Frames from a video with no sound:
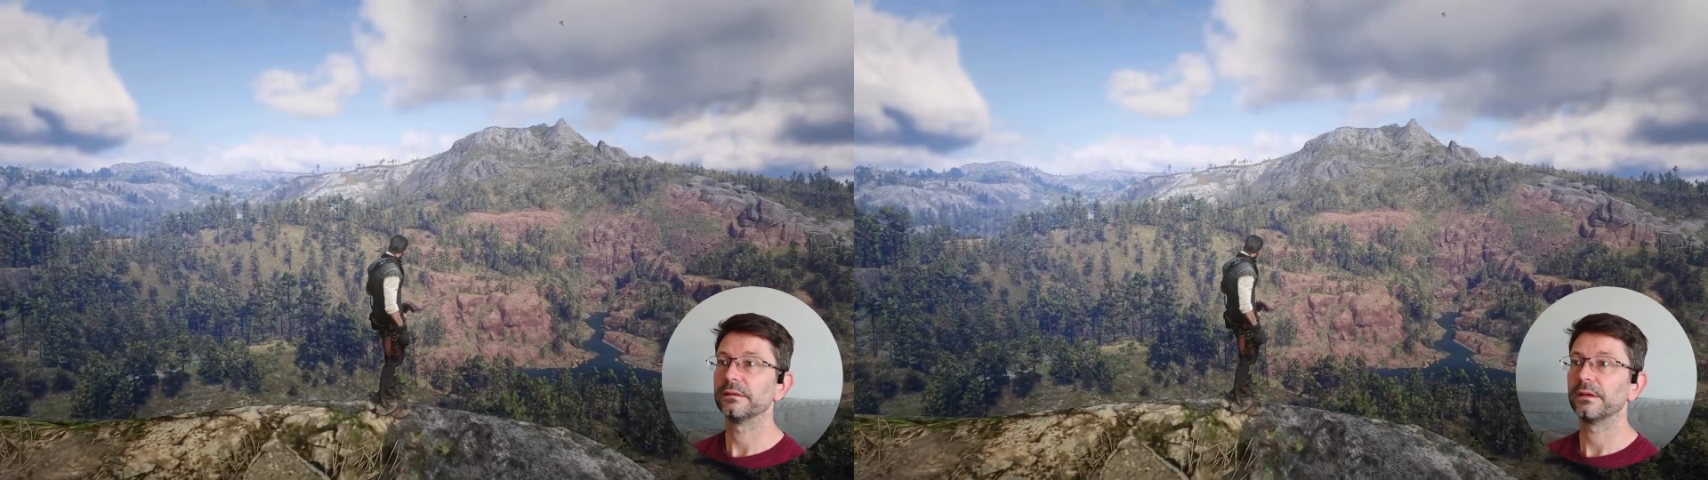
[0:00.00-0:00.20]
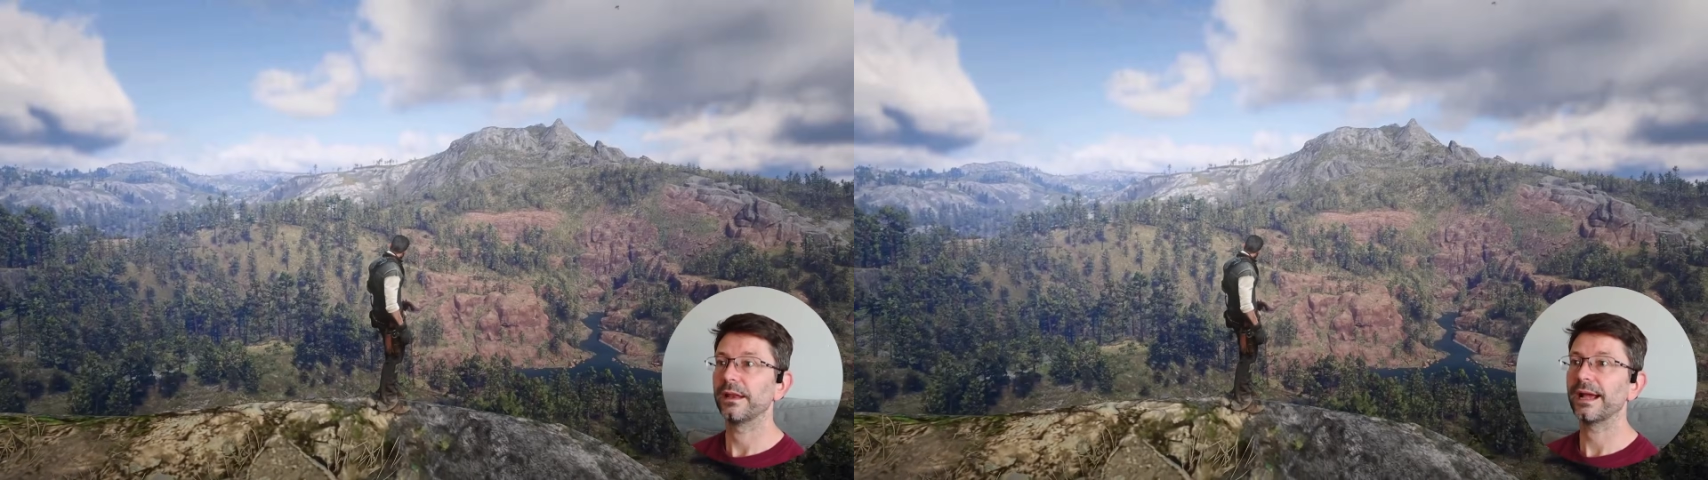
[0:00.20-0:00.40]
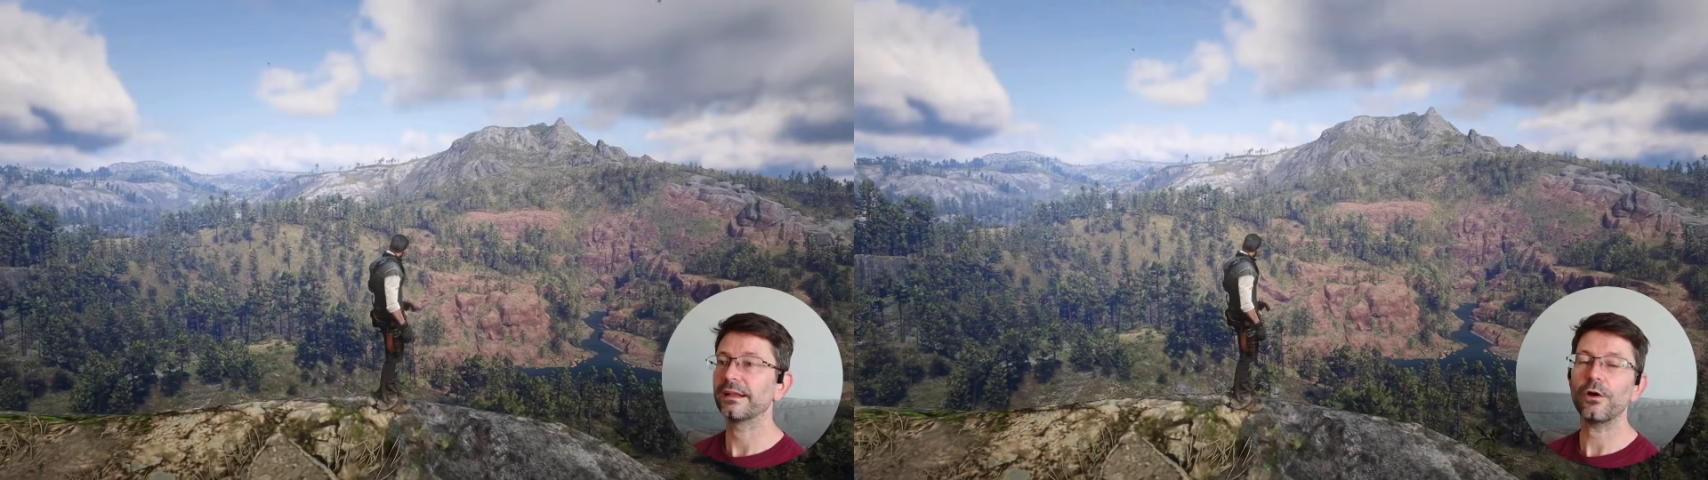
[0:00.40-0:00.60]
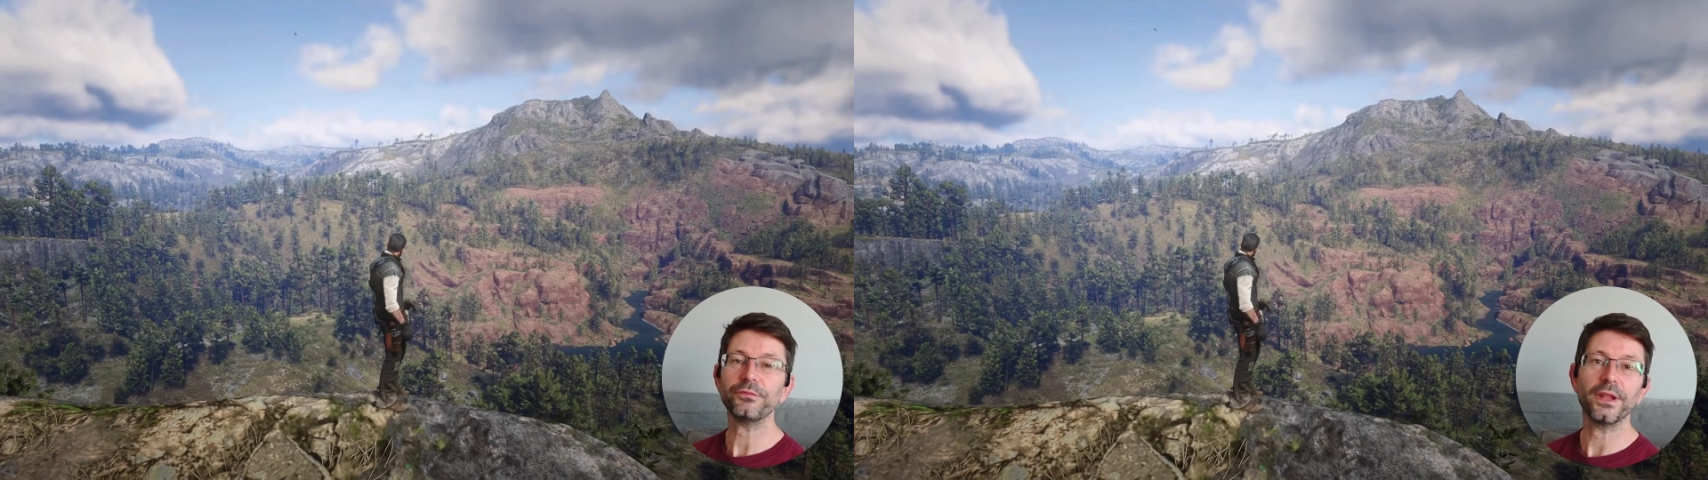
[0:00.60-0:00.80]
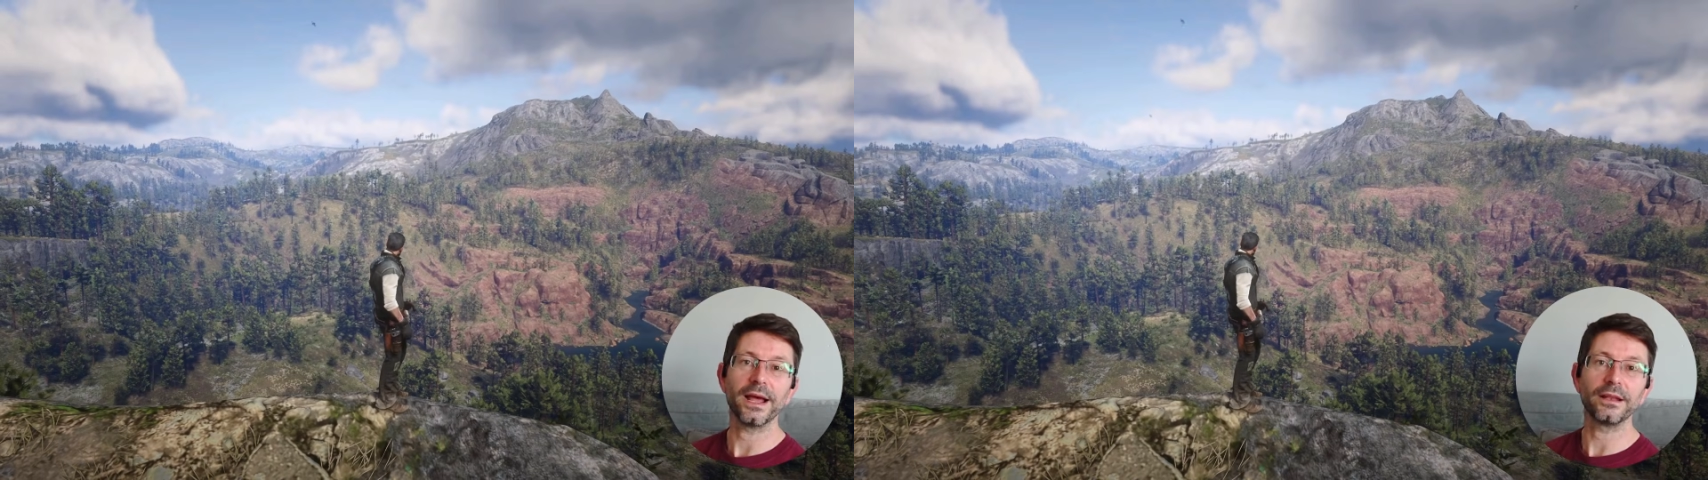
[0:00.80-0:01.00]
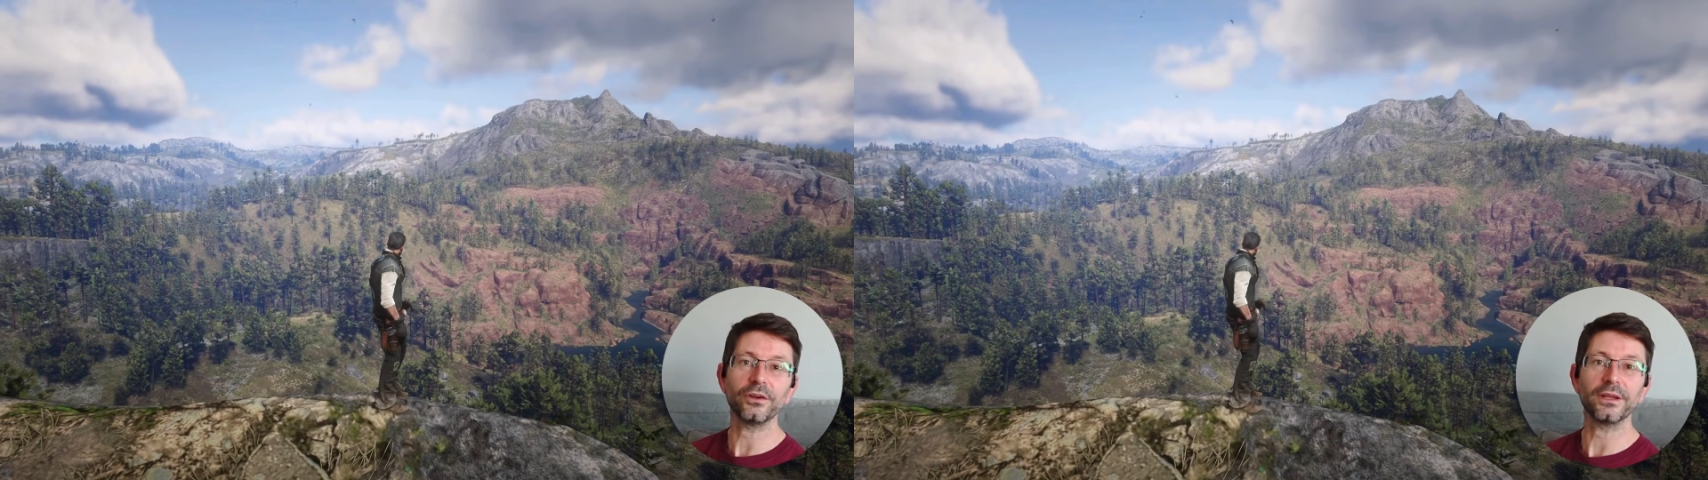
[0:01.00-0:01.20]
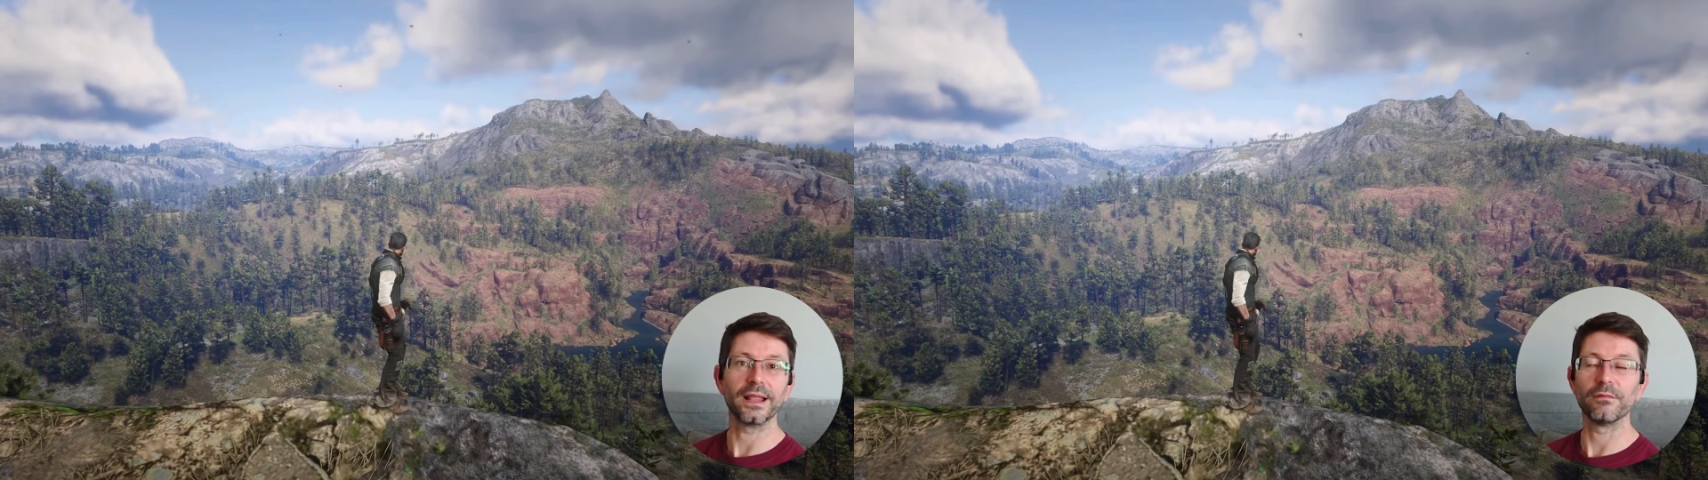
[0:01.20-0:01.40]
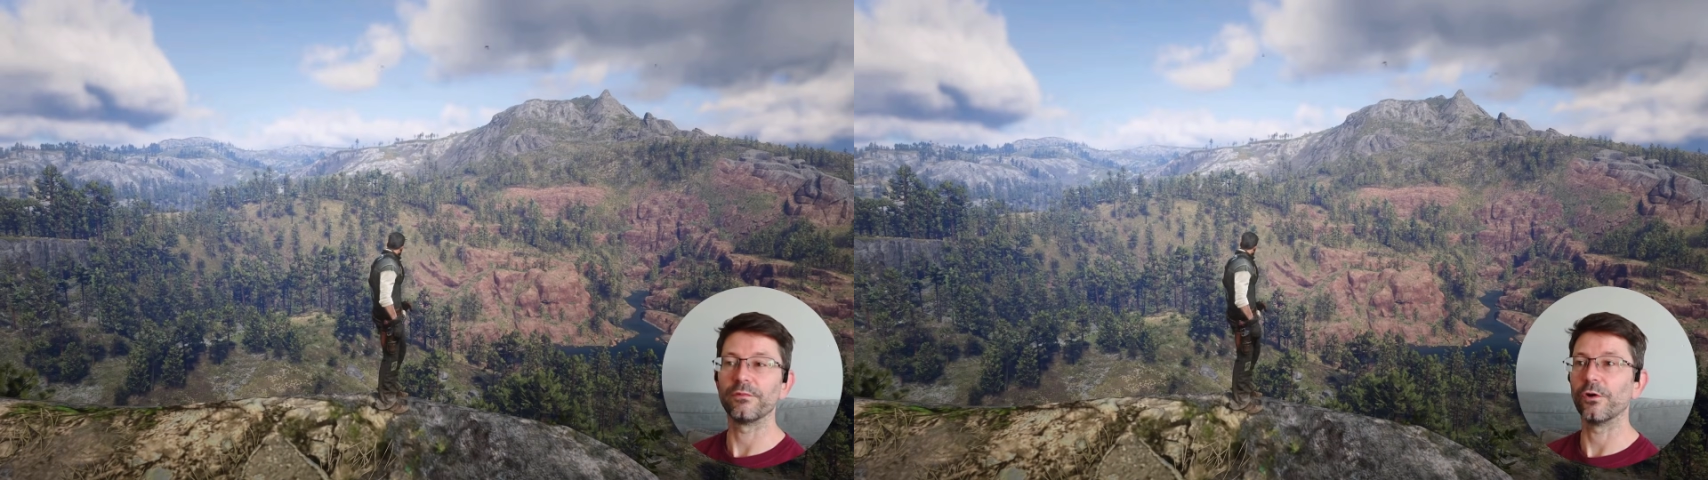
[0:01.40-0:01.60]
And I look at
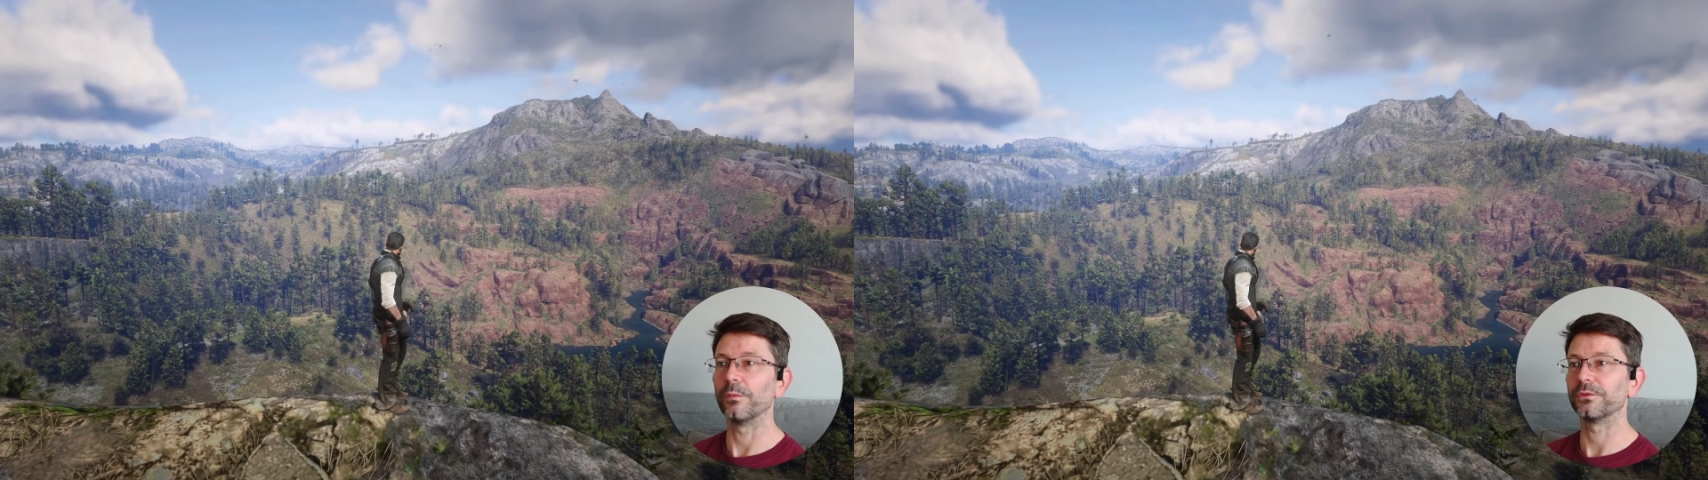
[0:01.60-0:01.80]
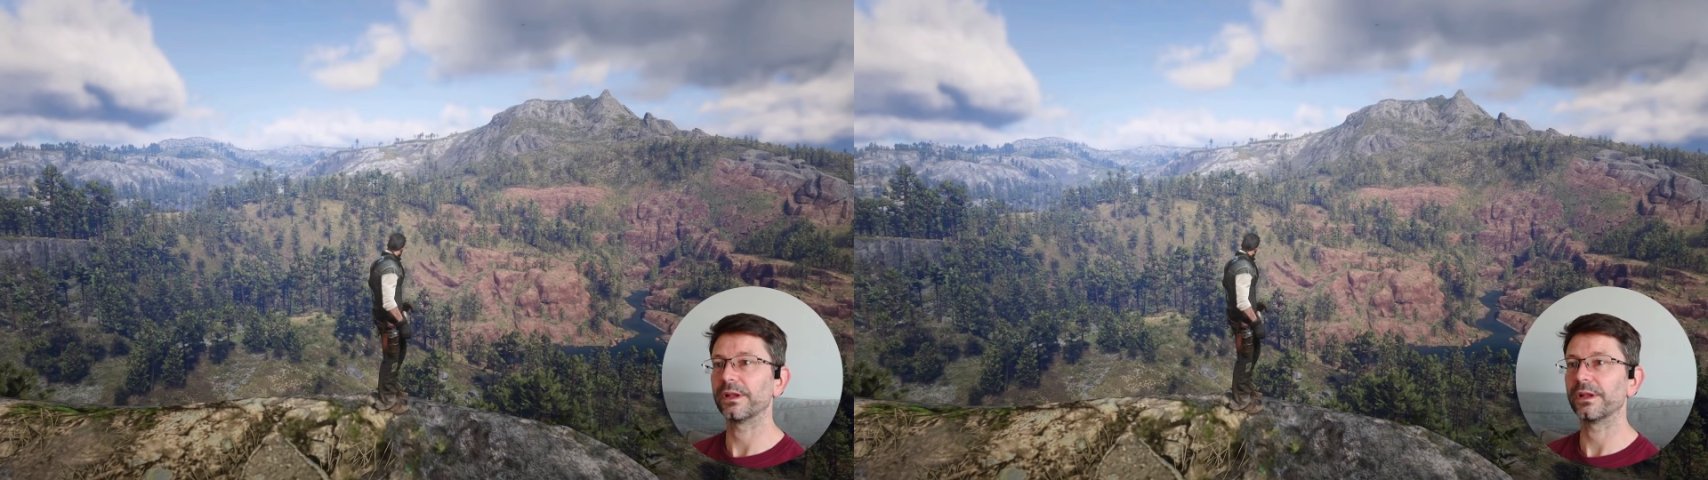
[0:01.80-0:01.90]
landforms